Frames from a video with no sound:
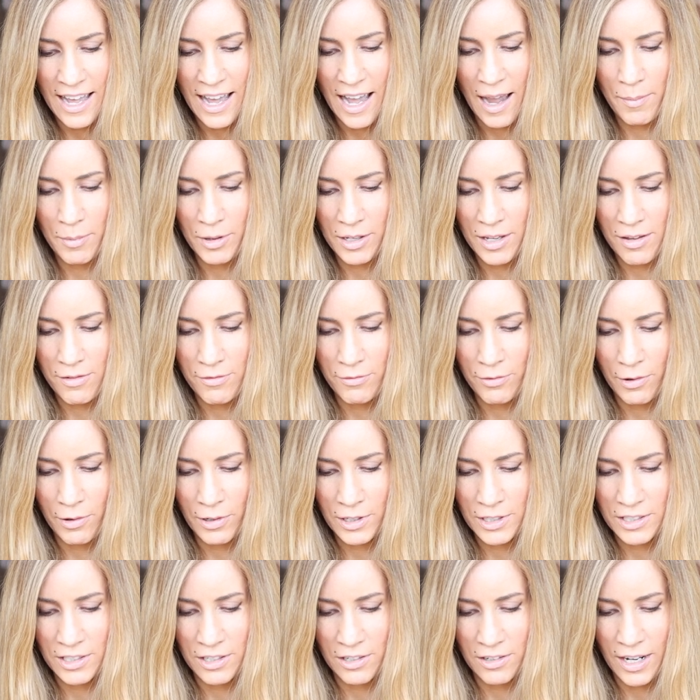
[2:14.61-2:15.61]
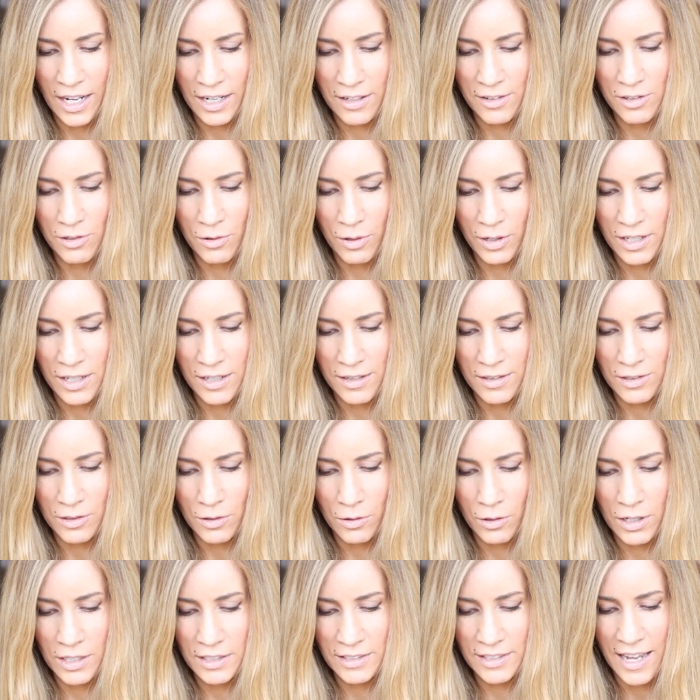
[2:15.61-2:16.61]
I'm looking forward to your next Yorkie
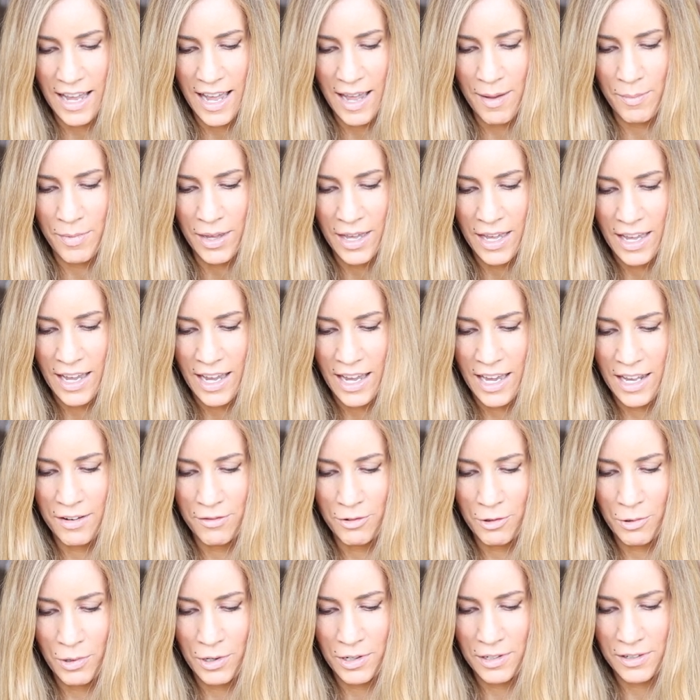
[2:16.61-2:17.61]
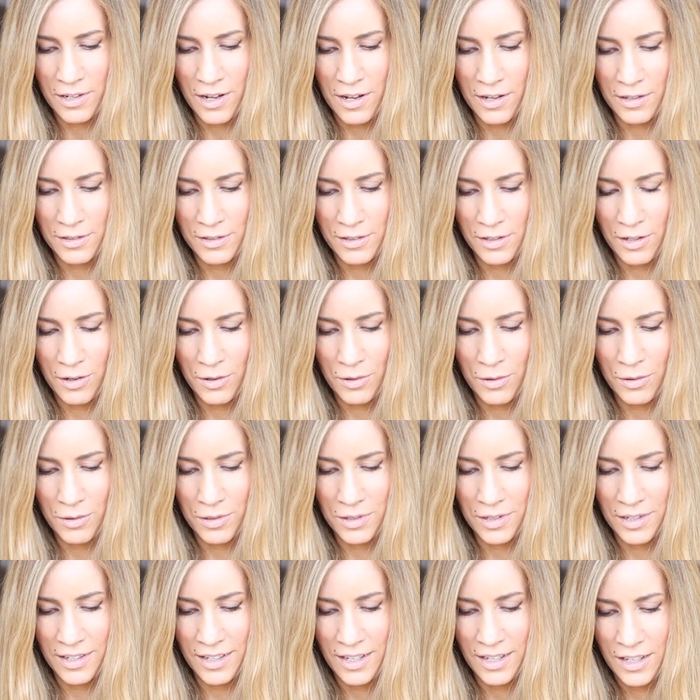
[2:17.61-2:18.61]
story time, and of course also
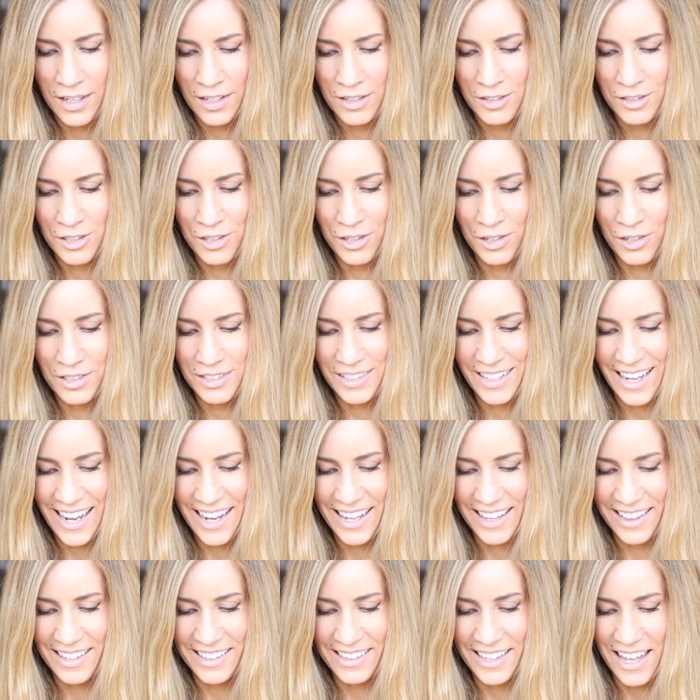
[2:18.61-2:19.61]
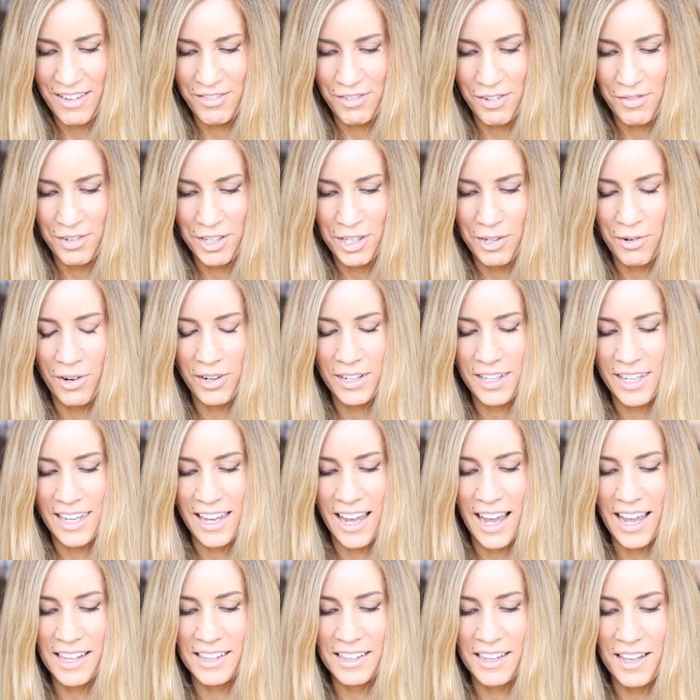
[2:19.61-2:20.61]
to your day in the life of a Yorkie.
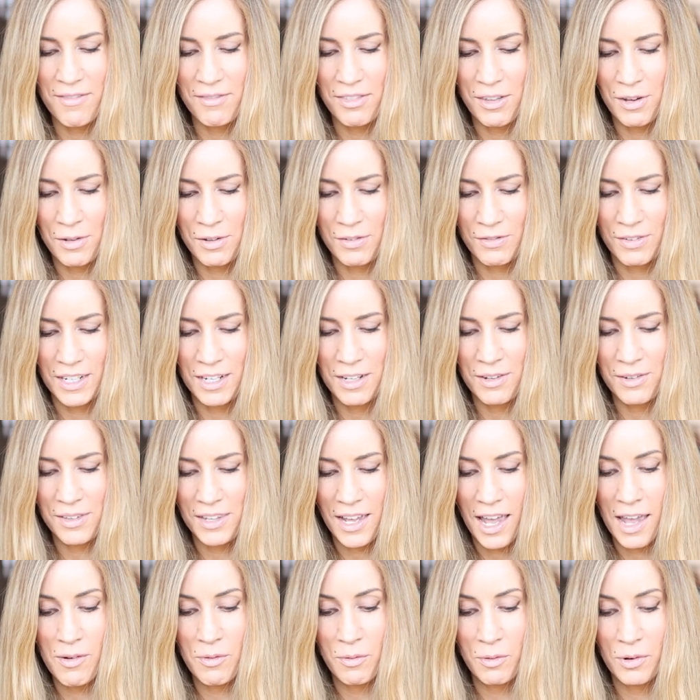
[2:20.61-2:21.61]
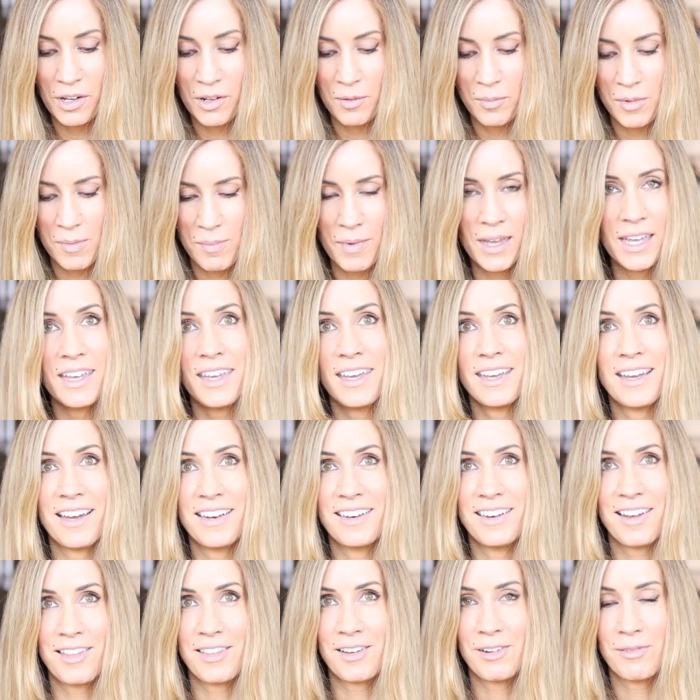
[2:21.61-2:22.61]
I love those videos. I will be making
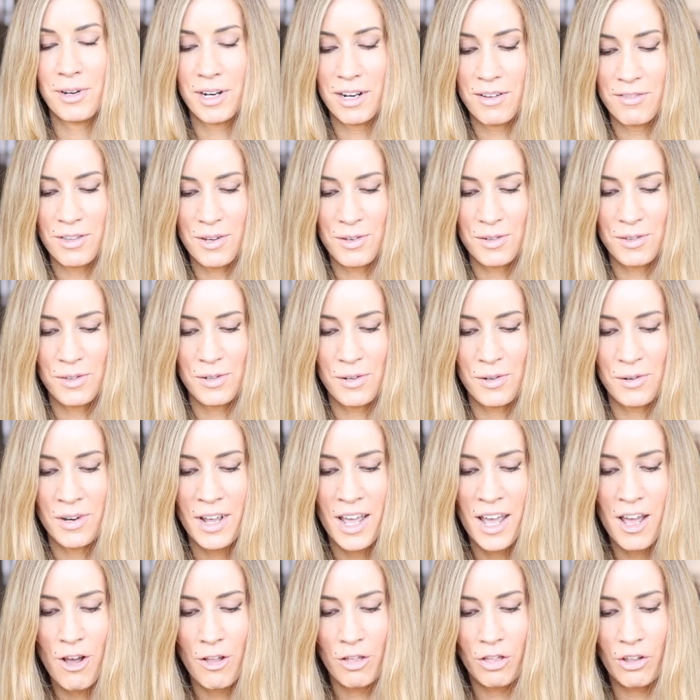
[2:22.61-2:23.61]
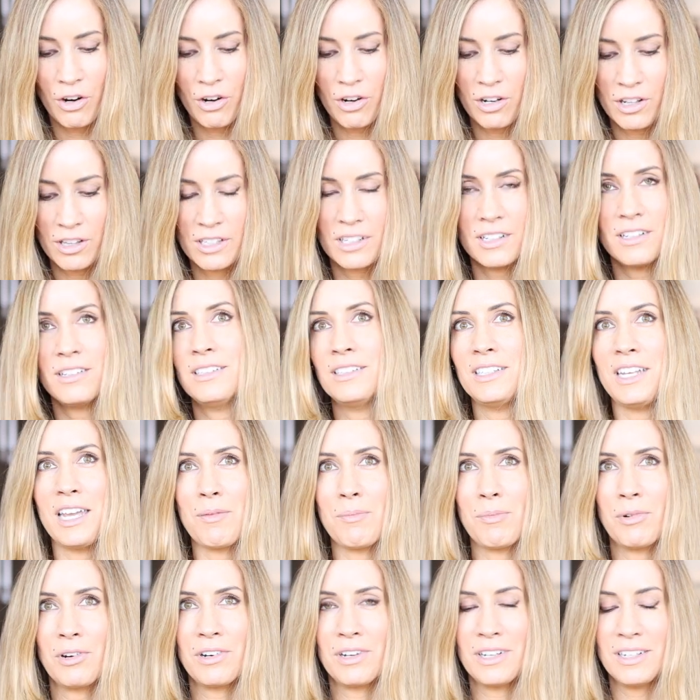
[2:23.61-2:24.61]
another one of those soon. They're a little
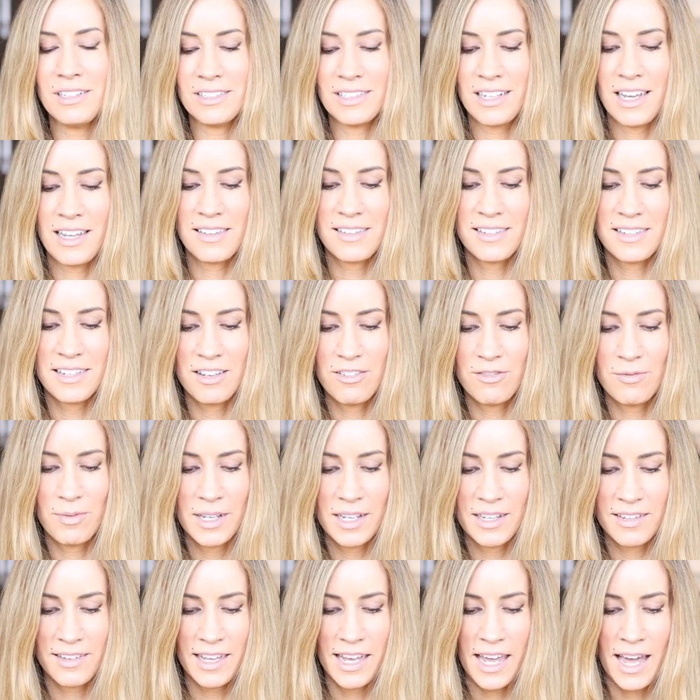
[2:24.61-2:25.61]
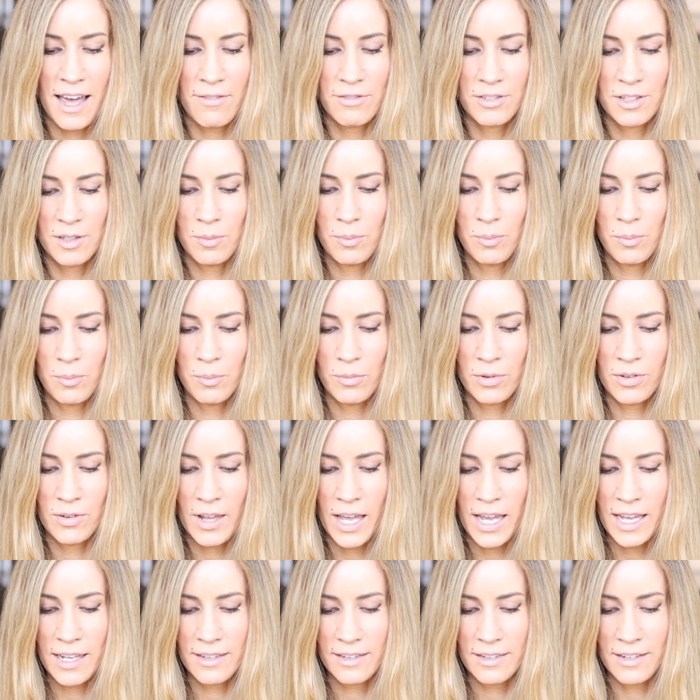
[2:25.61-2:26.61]
labor intensive because I have to
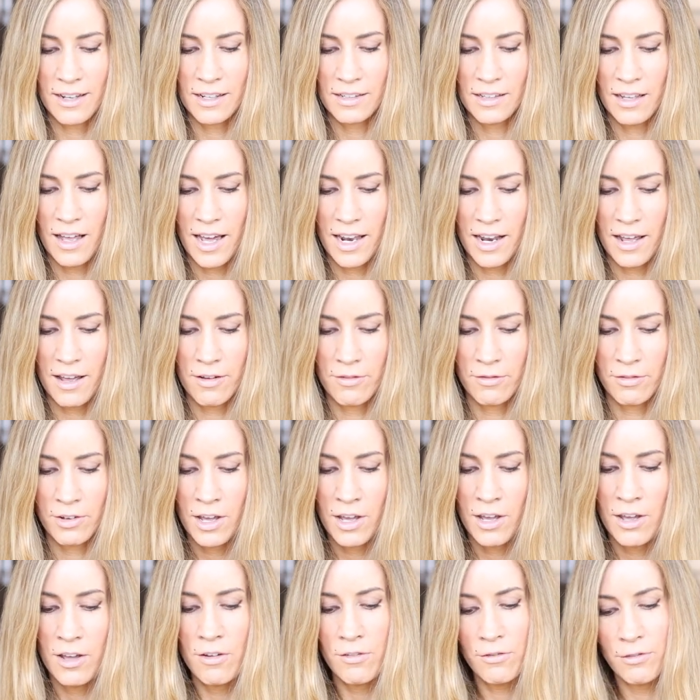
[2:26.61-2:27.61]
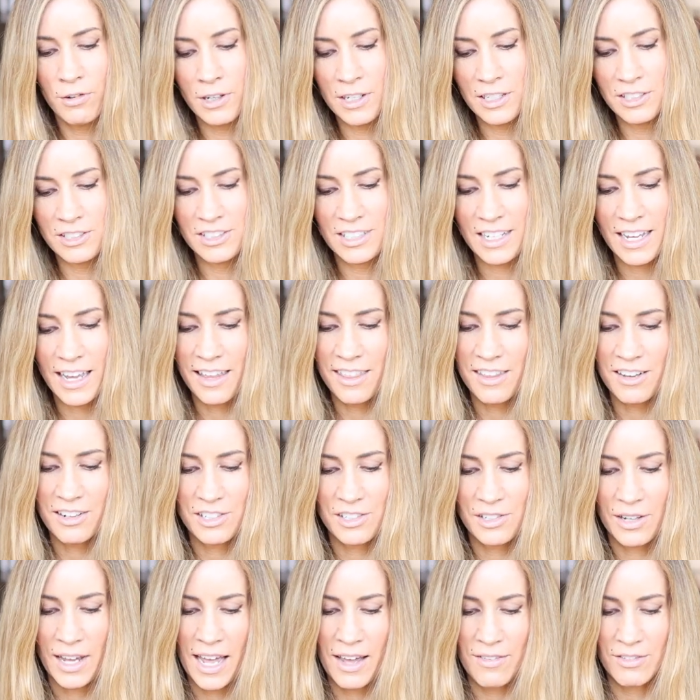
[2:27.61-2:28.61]
slice a lot of footage together,
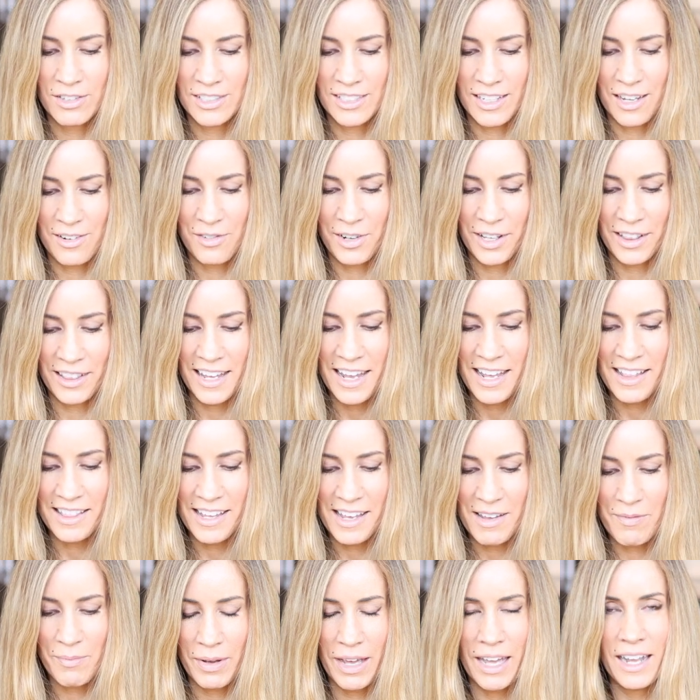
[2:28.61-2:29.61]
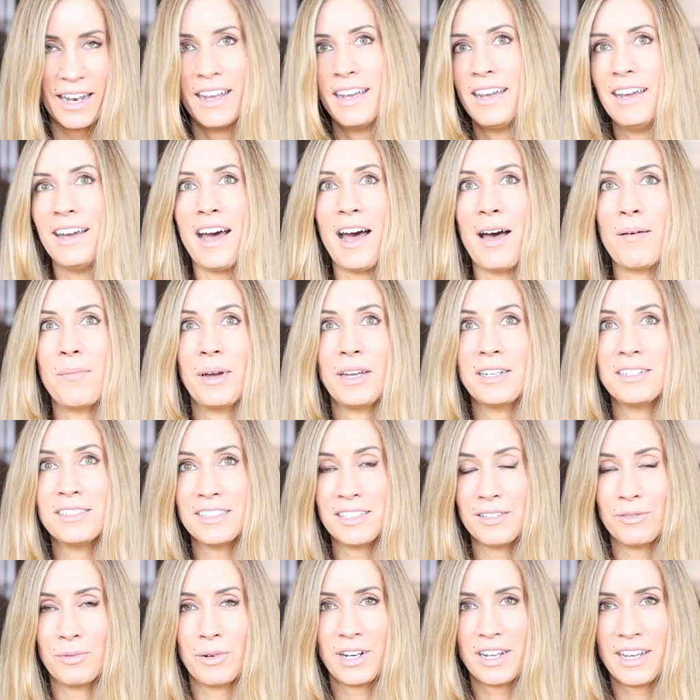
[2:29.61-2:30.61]
so I haven't done one lately, but um, I
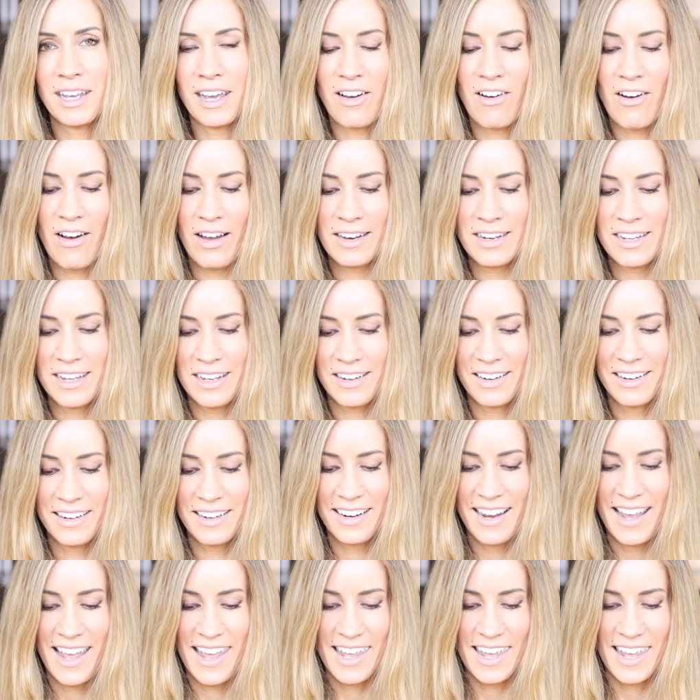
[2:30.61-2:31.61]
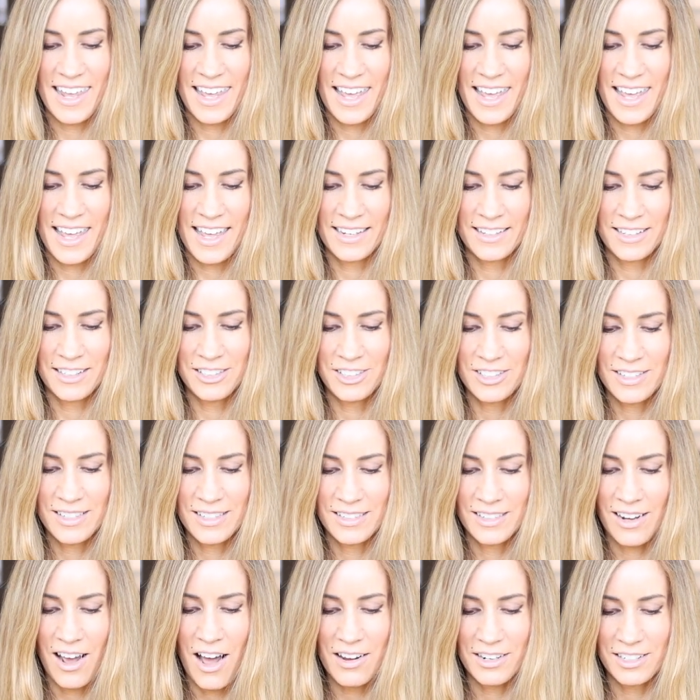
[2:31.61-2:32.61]
did want to get on here and
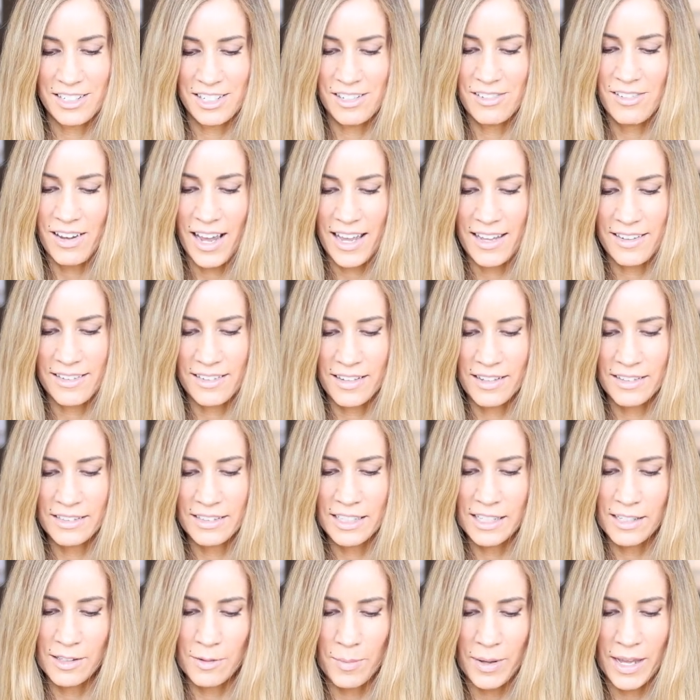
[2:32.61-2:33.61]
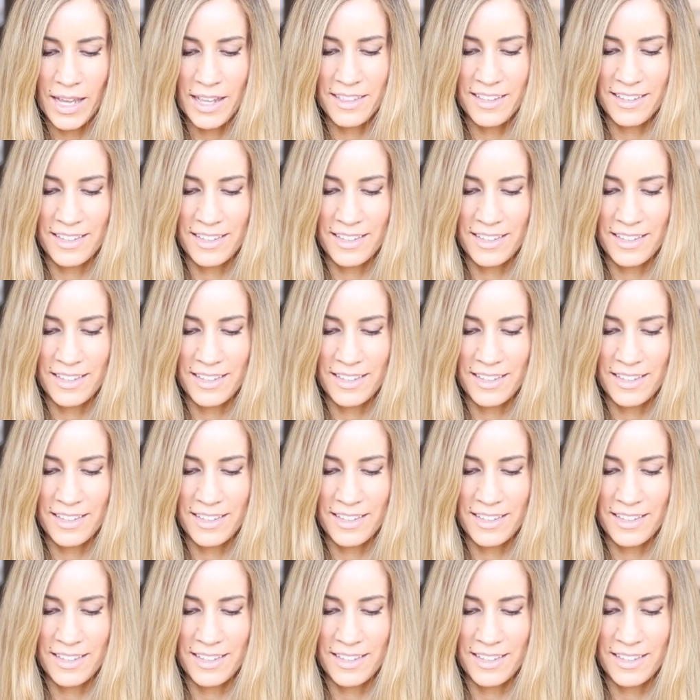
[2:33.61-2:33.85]
just talk to you guys a little bit.